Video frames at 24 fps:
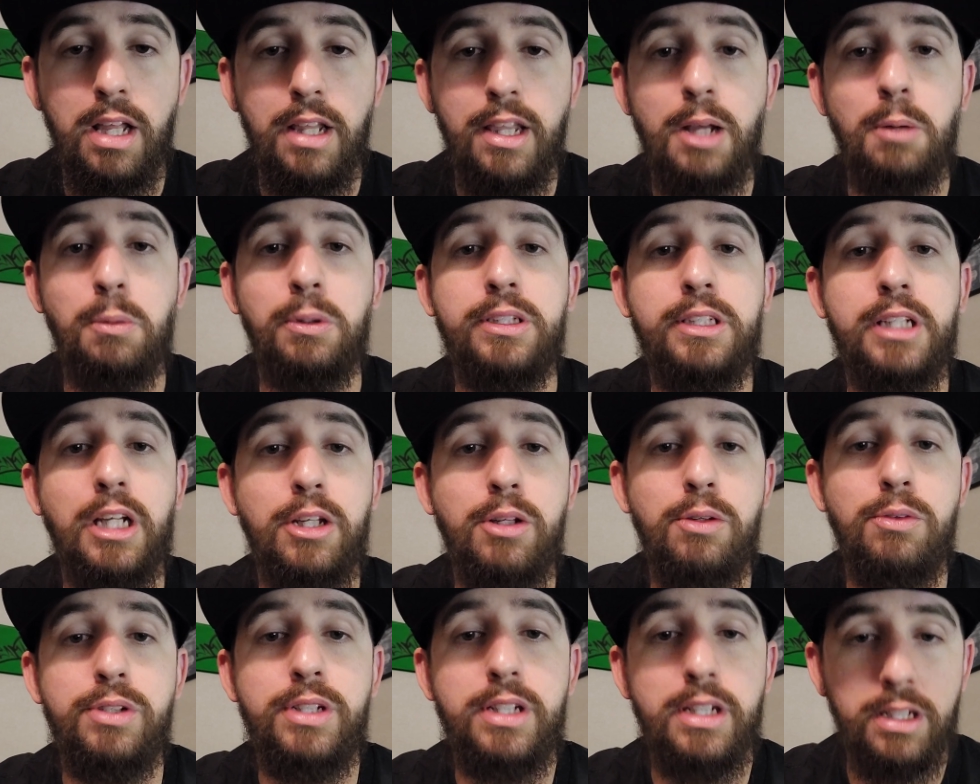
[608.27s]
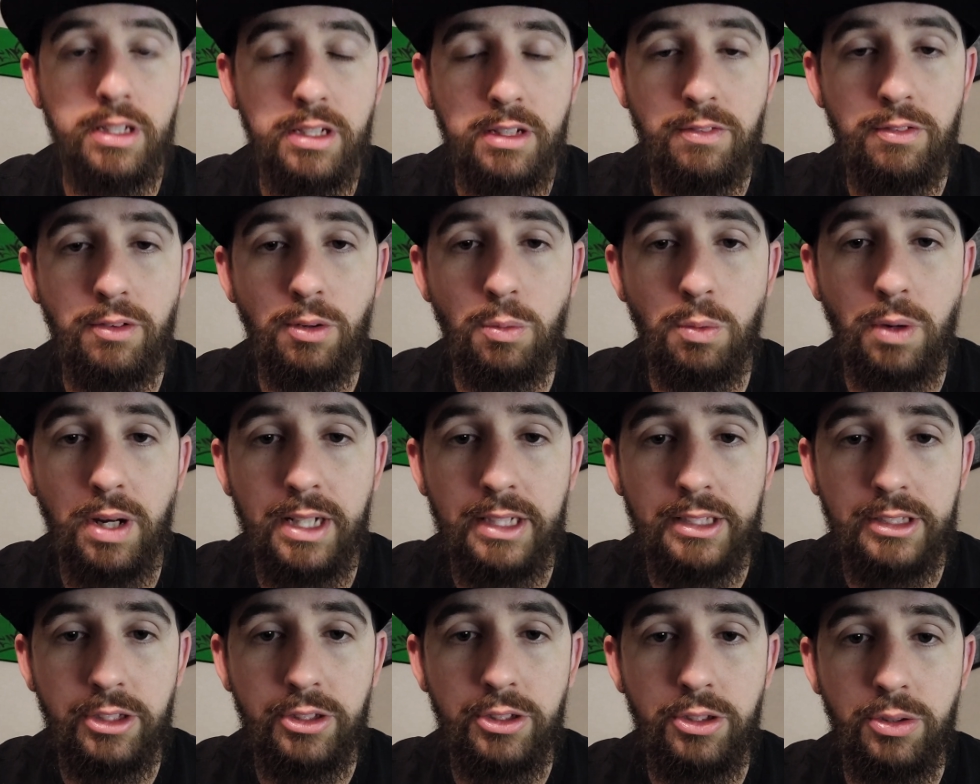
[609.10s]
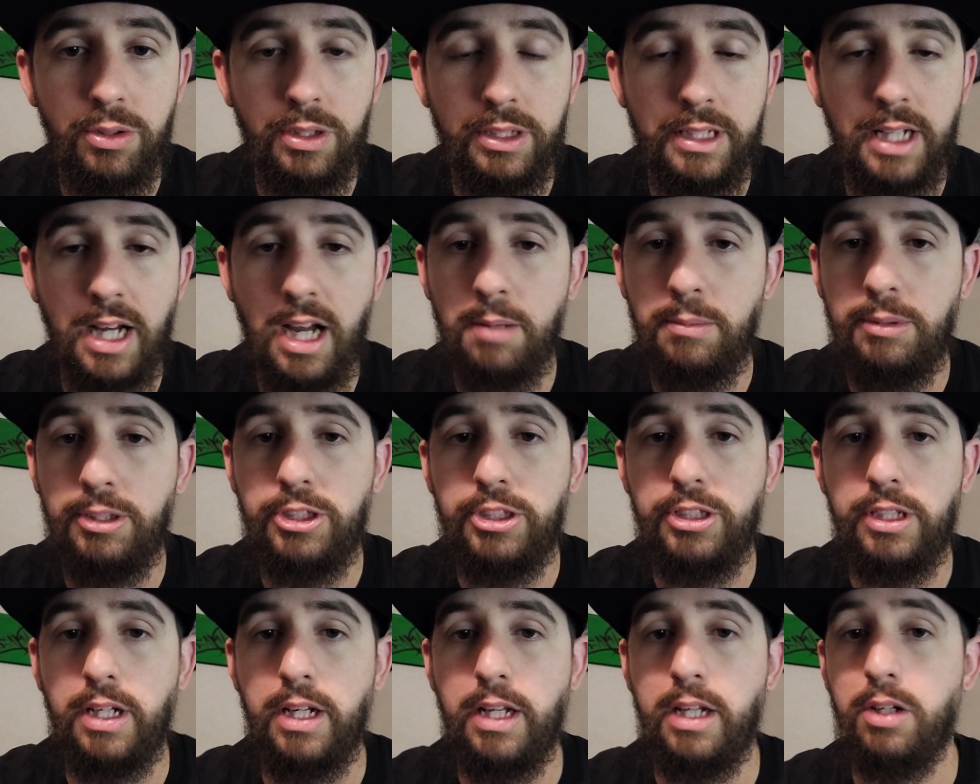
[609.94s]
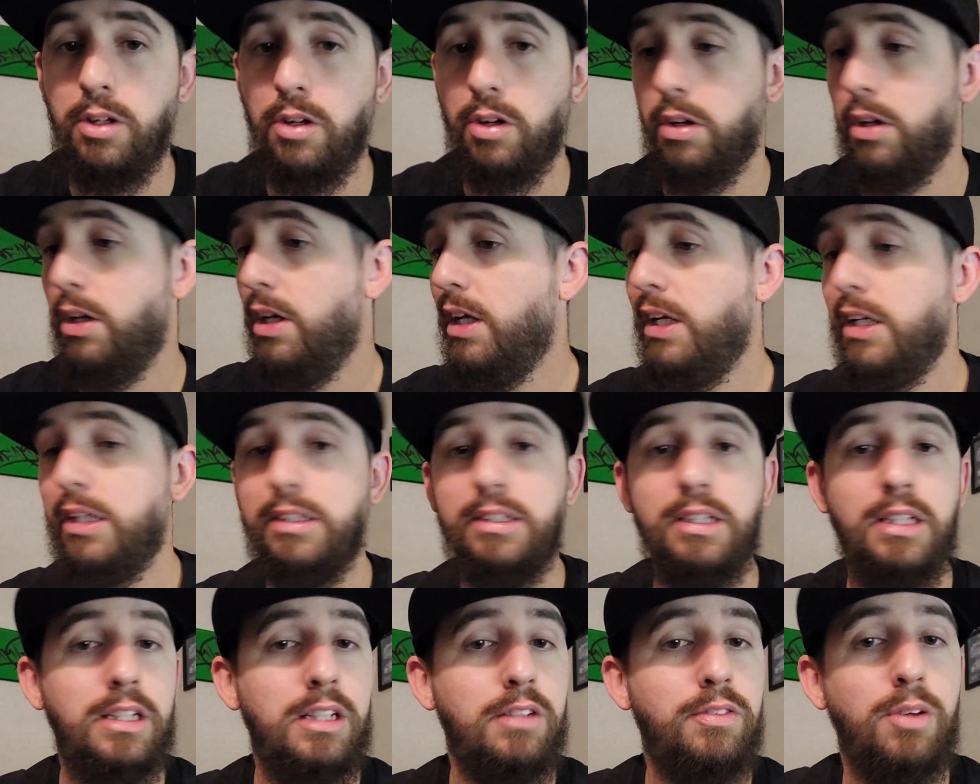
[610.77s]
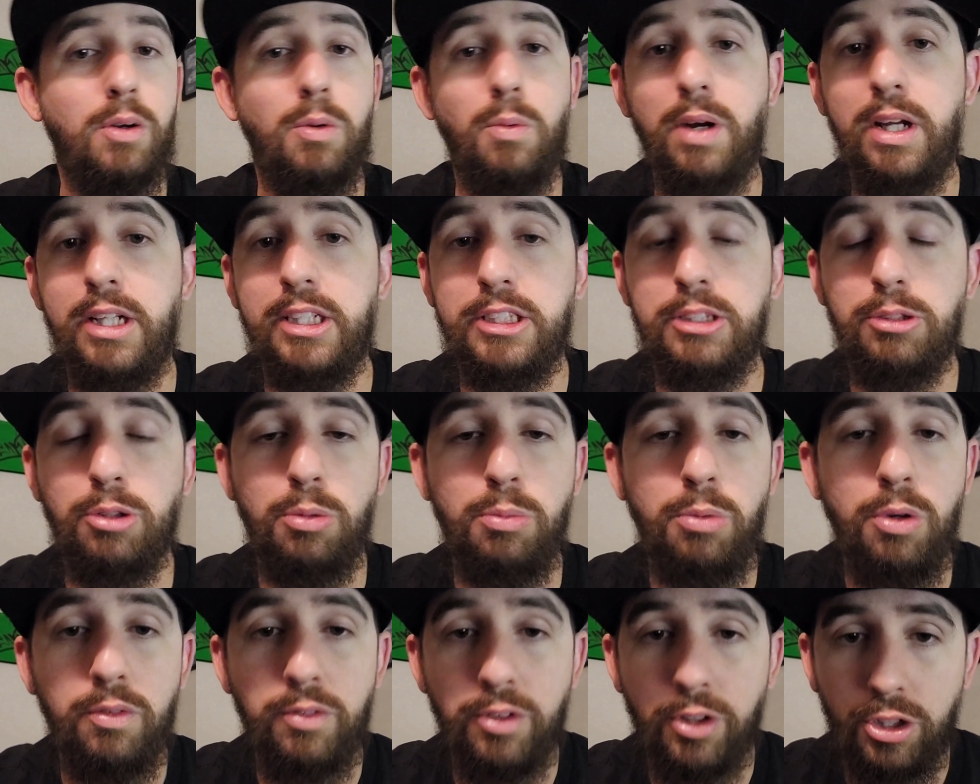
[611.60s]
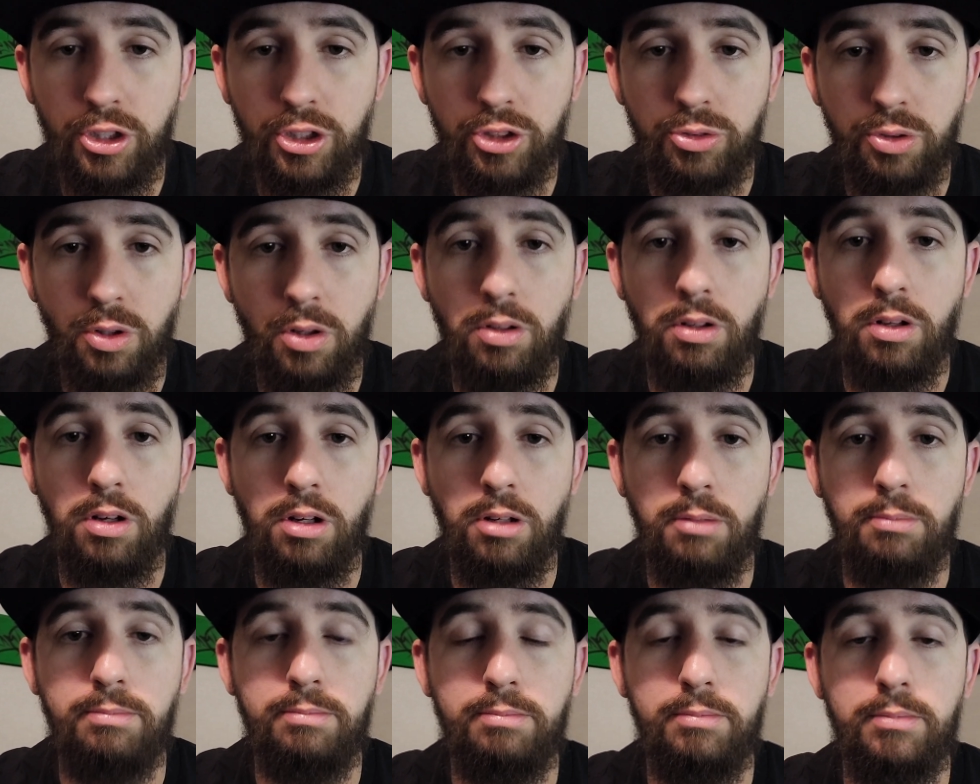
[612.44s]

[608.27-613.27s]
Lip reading: they will tell you 10 different ways to do a timing chain or 10 different ways to remove the control arm.